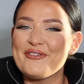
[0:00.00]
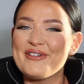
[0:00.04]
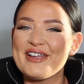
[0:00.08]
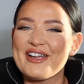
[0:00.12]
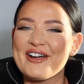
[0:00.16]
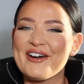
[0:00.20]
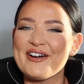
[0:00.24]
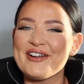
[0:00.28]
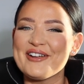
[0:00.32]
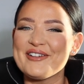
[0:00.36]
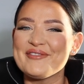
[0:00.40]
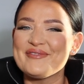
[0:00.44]
We
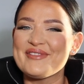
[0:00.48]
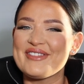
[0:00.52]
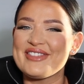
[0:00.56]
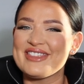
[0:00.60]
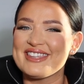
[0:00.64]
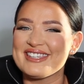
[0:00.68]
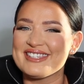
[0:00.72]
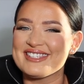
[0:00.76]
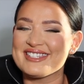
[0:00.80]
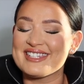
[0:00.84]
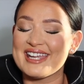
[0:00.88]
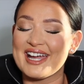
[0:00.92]
got him
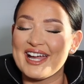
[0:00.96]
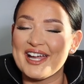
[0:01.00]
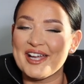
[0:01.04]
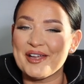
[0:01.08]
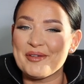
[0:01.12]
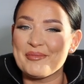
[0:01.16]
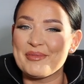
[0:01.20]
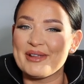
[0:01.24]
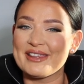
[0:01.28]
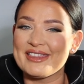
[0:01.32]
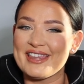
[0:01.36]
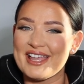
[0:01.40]
this
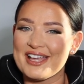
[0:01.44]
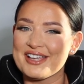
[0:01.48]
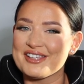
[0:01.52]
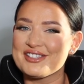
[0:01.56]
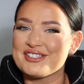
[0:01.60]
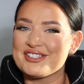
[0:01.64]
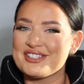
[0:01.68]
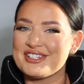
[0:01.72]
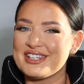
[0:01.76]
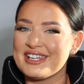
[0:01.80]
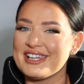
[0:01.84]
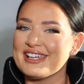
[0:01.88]
time
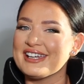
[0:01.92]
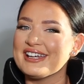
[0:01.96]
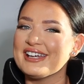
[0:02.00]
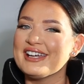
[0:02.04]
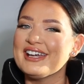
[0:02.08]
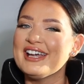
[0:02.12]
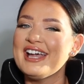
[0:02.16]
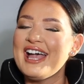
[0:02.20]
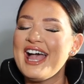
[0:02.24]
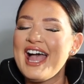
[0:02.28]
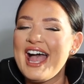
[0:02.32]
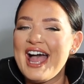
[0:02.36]
last
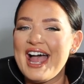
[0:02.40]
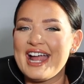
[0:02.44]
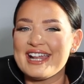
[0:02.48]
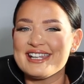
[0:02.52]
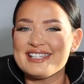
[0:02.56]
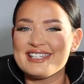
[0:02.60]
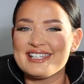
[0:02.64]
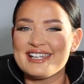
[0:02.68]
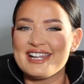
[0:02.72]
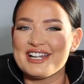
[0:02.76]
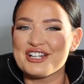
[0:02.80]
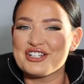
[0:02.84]
year.
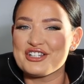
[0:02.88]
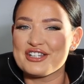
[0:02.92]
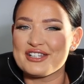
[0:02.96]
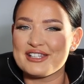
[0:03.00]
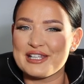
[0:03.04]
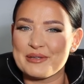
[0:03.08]
Anthony actually